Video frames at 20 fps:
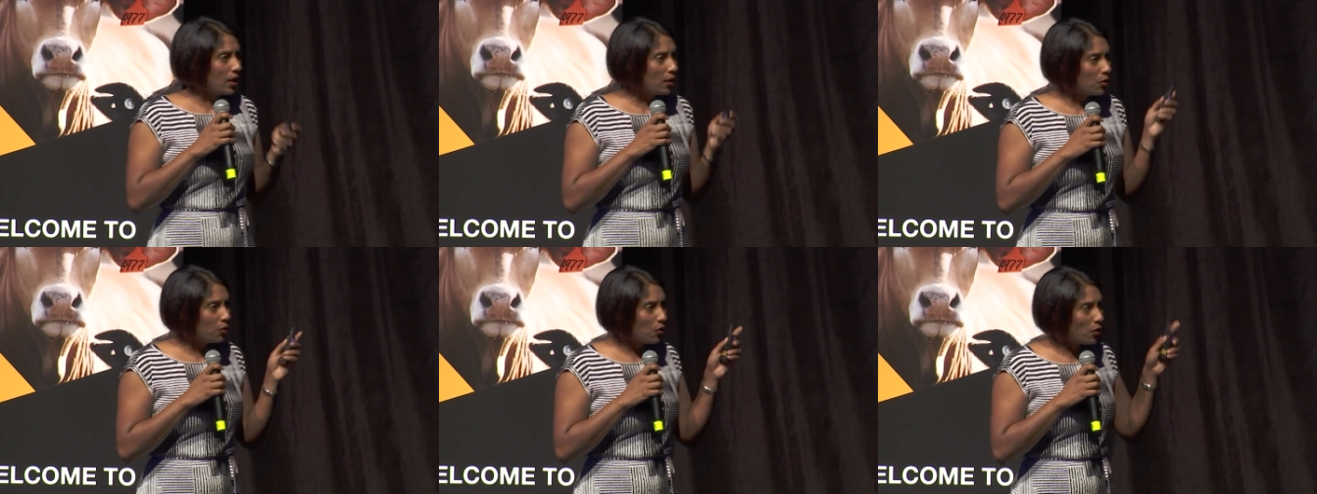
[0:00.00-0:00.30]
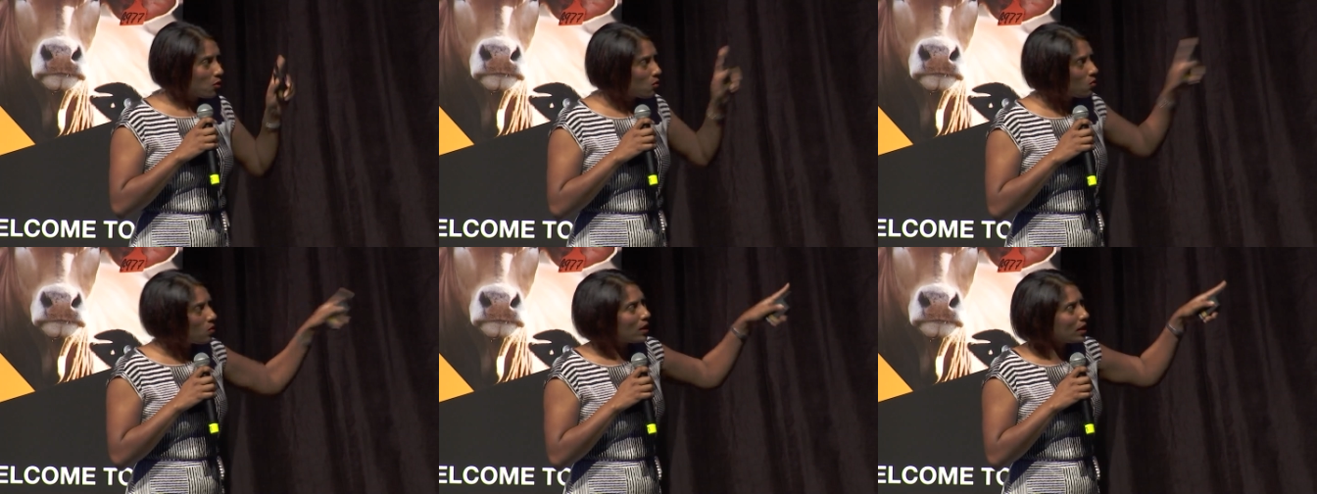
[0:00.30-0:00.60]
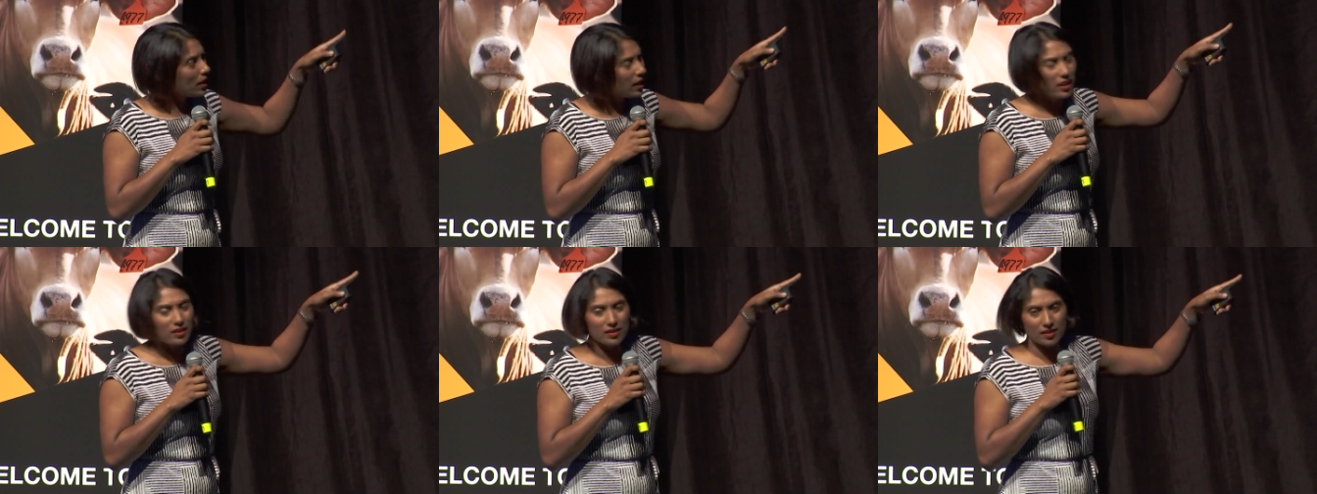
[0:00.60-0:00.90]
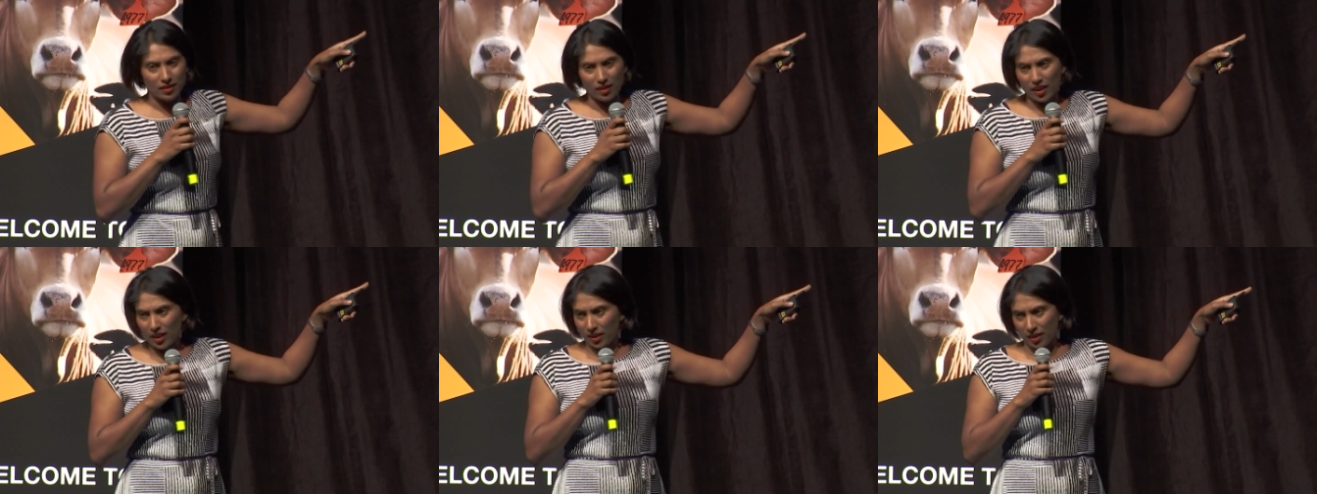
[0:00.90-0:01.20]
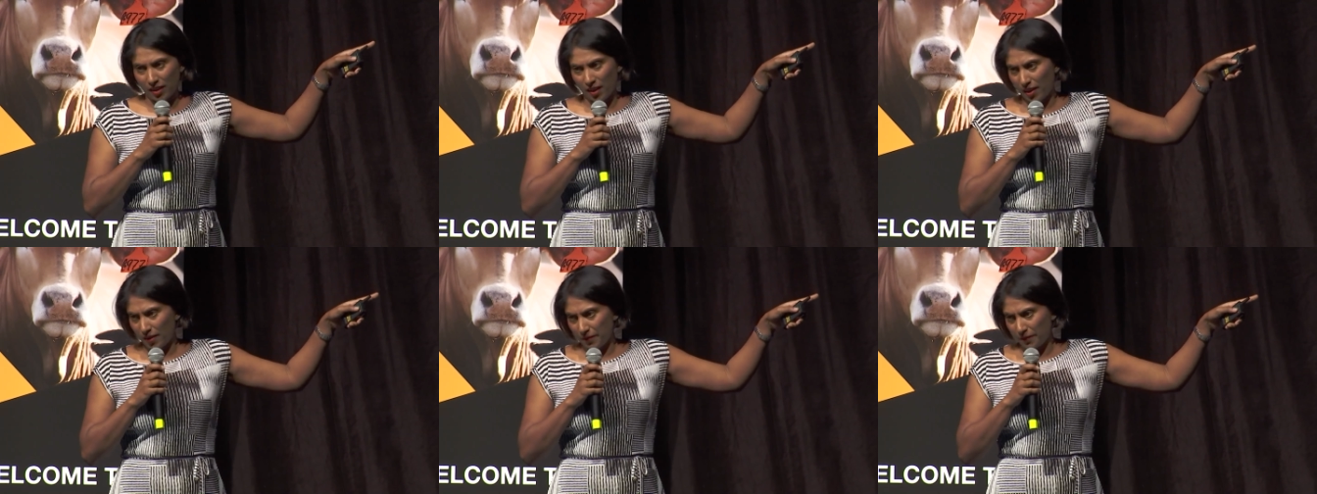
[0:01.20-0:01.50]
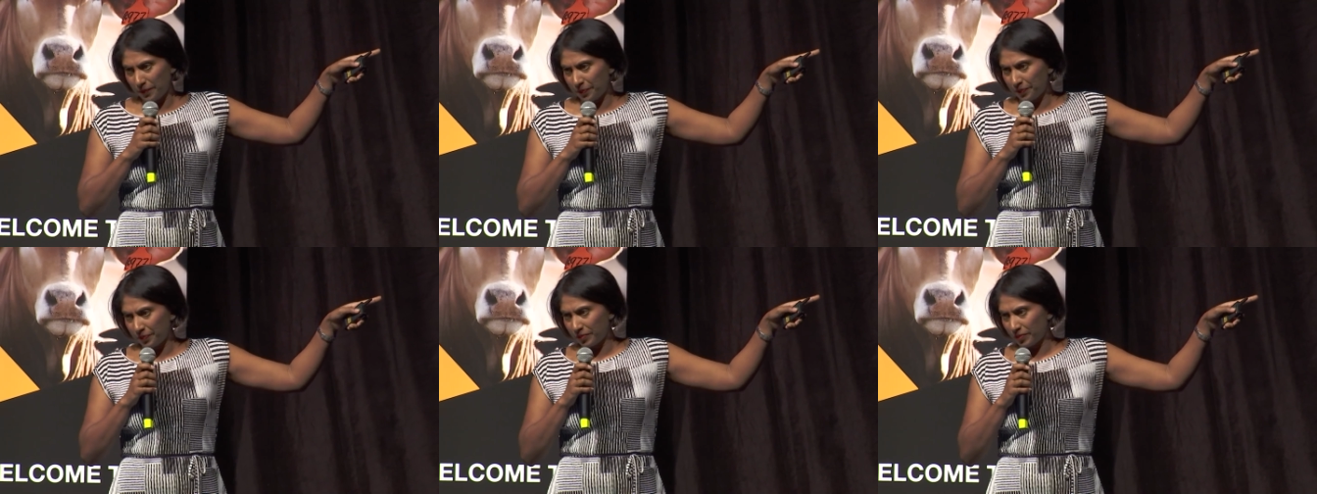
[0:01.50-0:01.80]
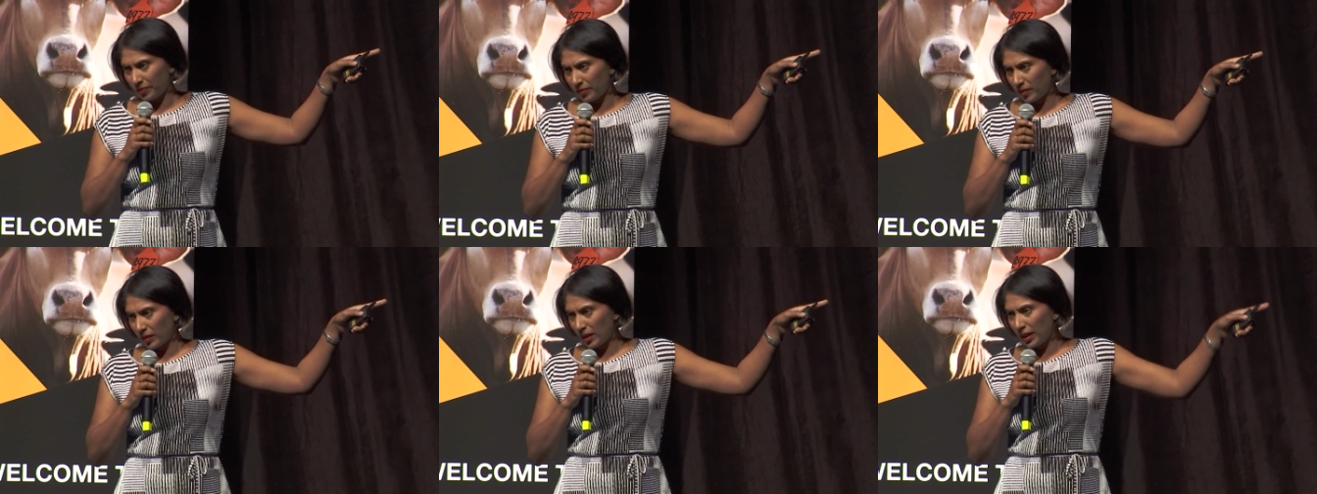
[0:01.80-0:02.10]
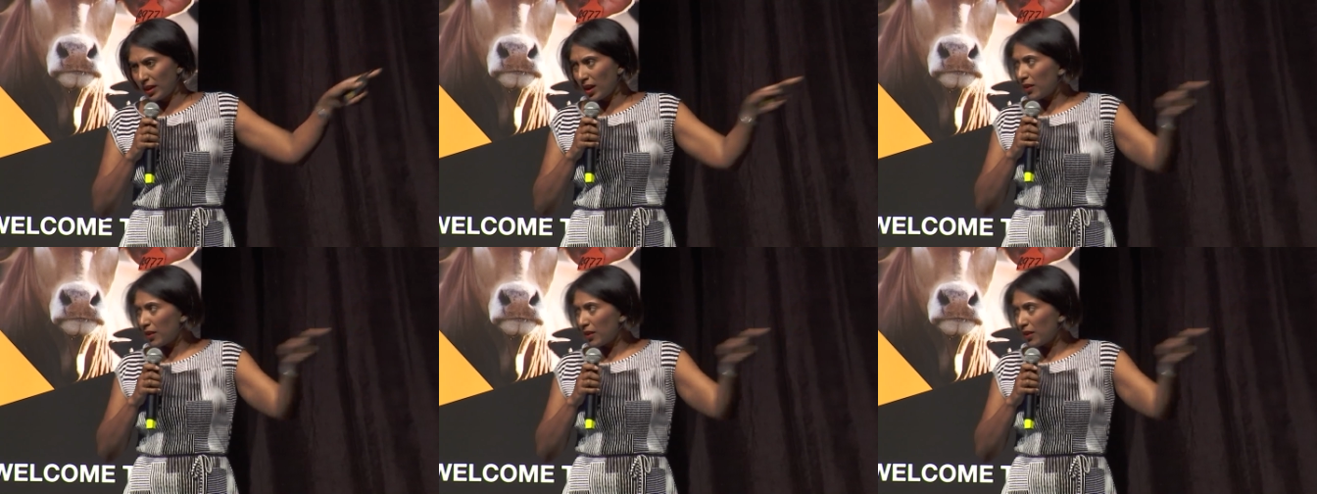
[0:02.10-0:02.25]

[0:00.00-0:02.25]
no one eats like that. Like